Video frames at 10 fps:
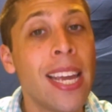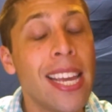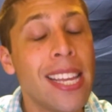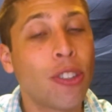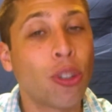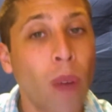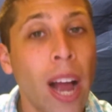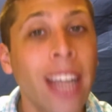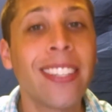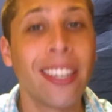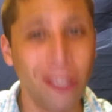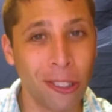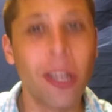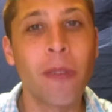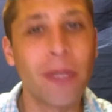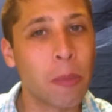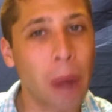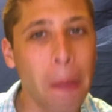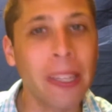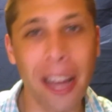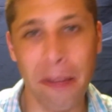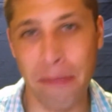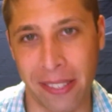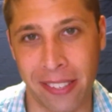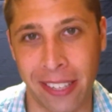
try to tell yourself it's probably not missing.